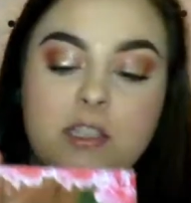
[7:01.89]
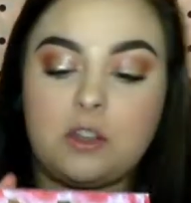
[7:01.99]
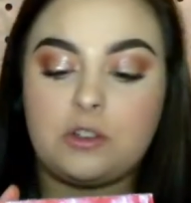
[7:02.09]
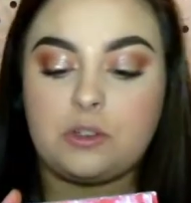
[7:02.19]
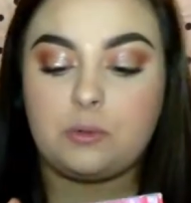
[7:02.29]

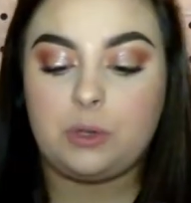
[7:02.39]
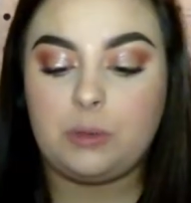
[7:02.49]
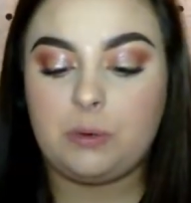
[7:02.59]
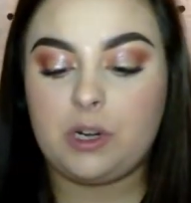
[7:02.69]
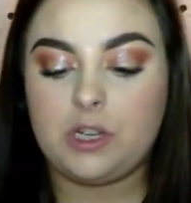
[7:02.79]
colors are
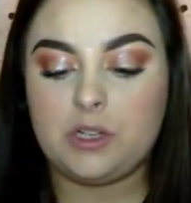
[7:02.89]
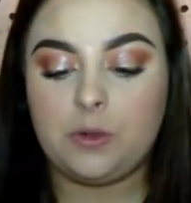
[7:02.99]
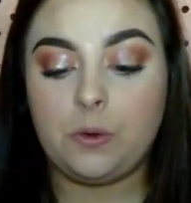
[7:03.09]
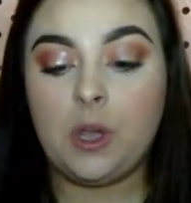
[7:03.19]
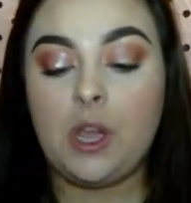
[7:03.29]
really pretty
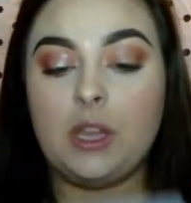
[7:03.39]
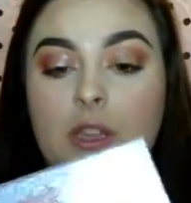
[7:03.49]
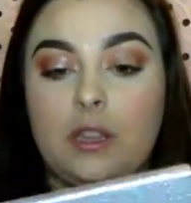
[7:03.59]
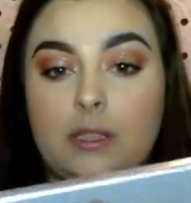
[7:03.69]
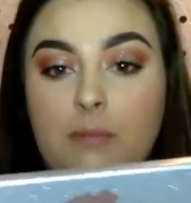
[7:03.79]
too.
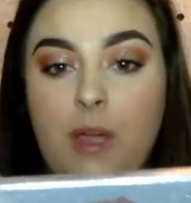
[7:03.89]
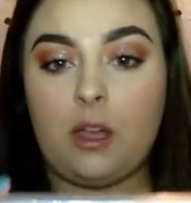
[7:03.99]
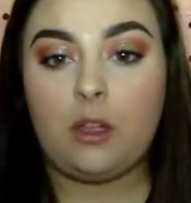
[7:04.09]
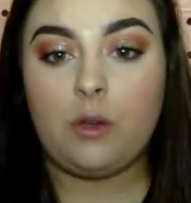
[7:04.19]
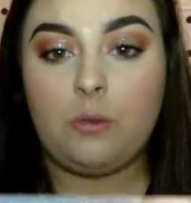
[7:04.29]
This
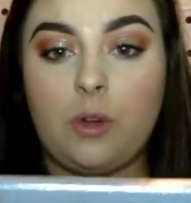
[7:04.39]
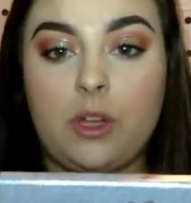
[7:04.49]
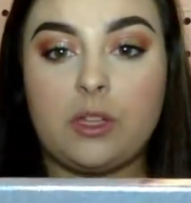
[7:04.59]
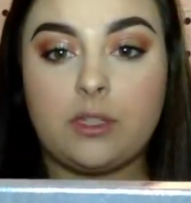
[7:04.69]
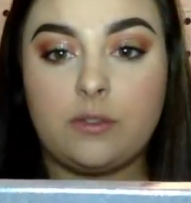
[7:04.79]
palette
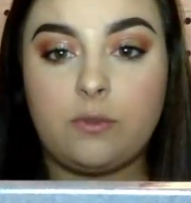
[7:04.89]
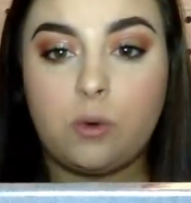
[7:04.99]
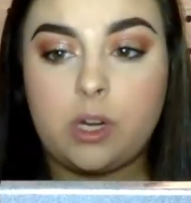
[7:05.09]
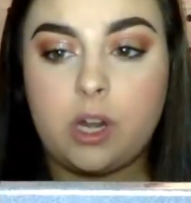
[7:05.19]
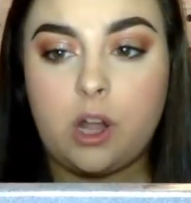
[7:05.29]
was
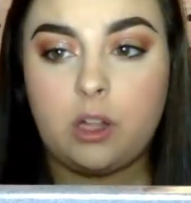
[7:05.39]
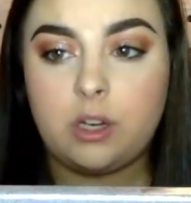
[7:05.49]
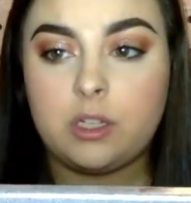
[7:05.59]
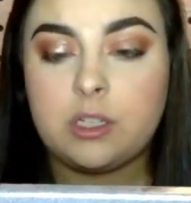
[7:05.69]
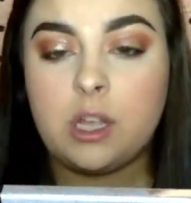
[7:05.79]

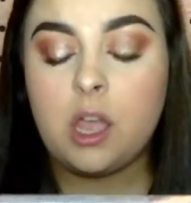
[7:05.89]
$40.